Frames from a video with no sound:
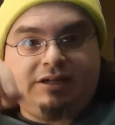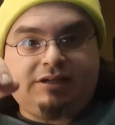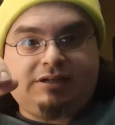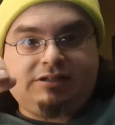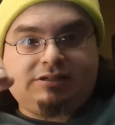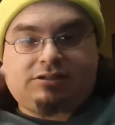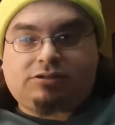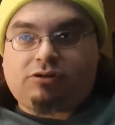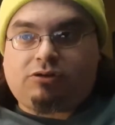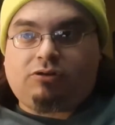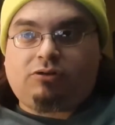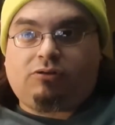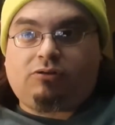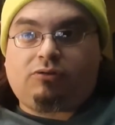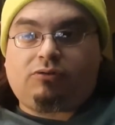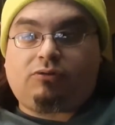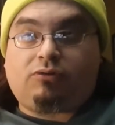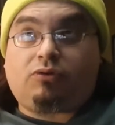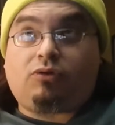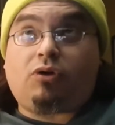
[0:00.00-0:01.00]

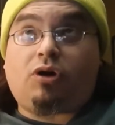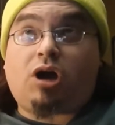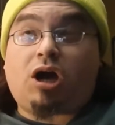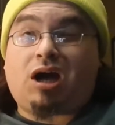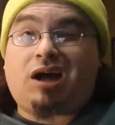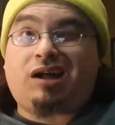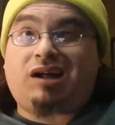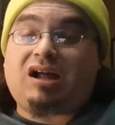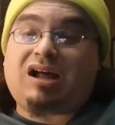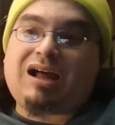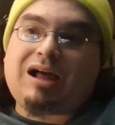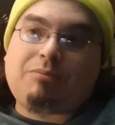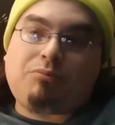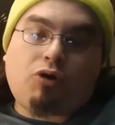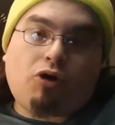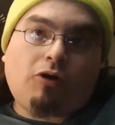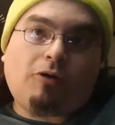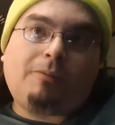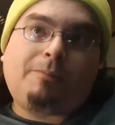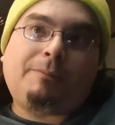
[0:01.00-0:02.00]
So I'm
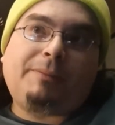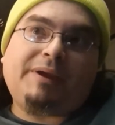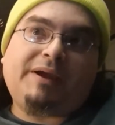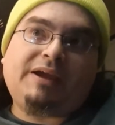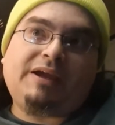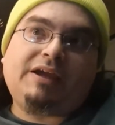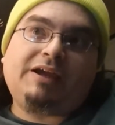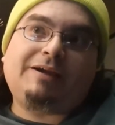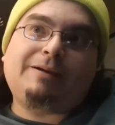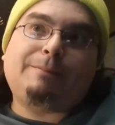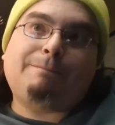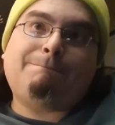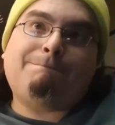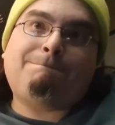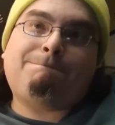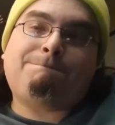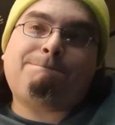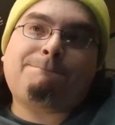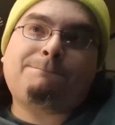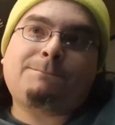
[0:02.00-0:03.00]
hoping
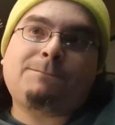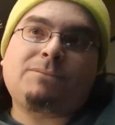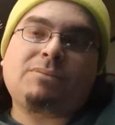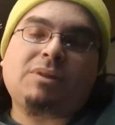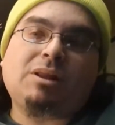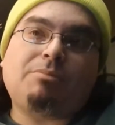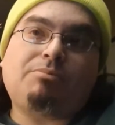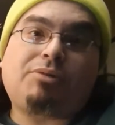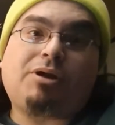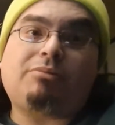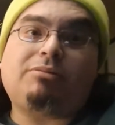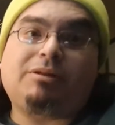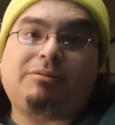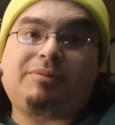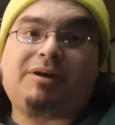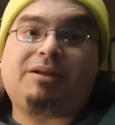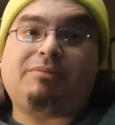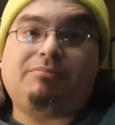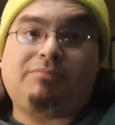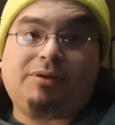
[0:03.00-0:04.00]
probably by
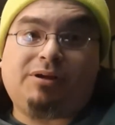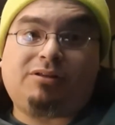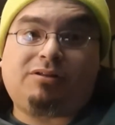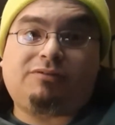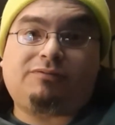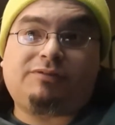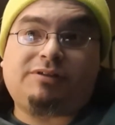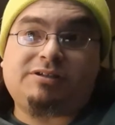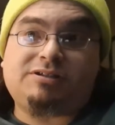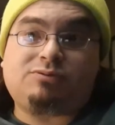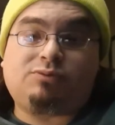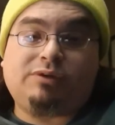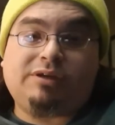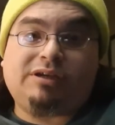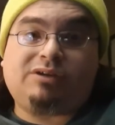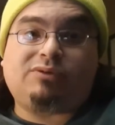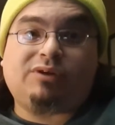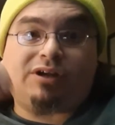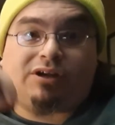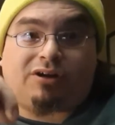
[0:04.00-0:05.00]
the middle of this week,
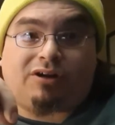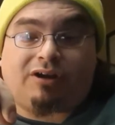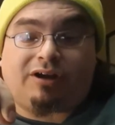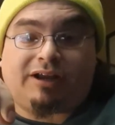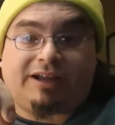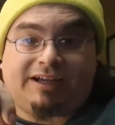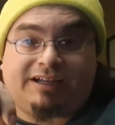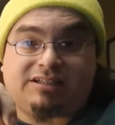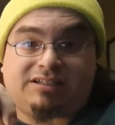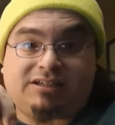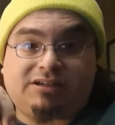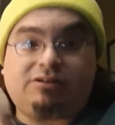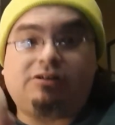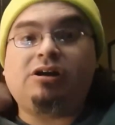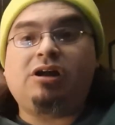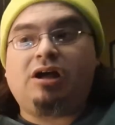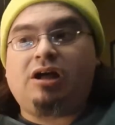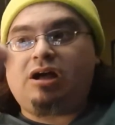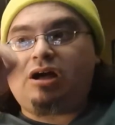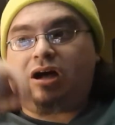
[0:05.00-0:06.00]
when the car gets here,
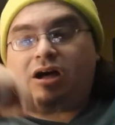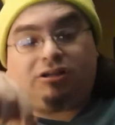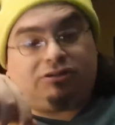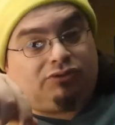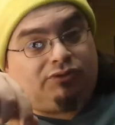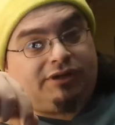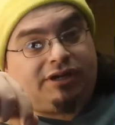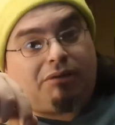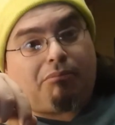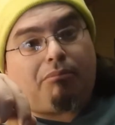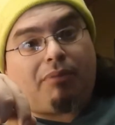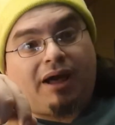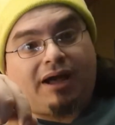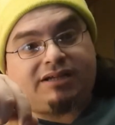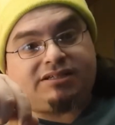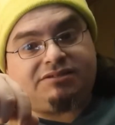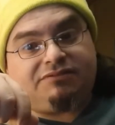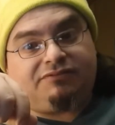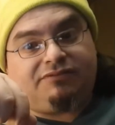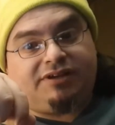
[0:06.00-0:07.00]
I'll do an
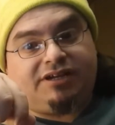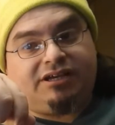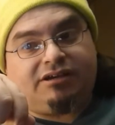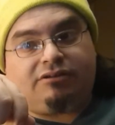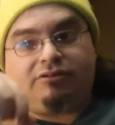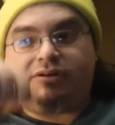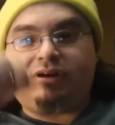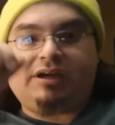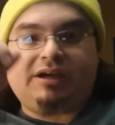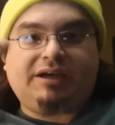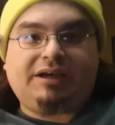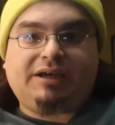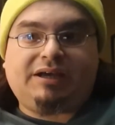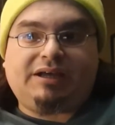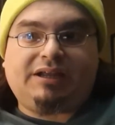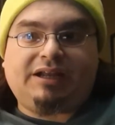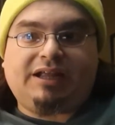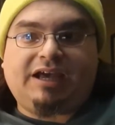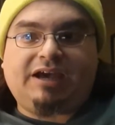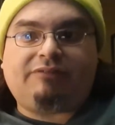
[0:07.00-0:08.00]
unboxing video,
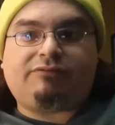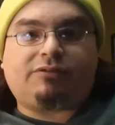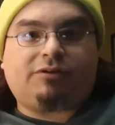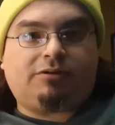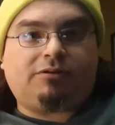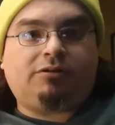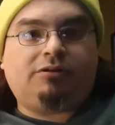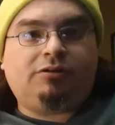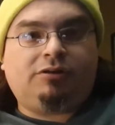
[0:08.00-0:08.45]
and after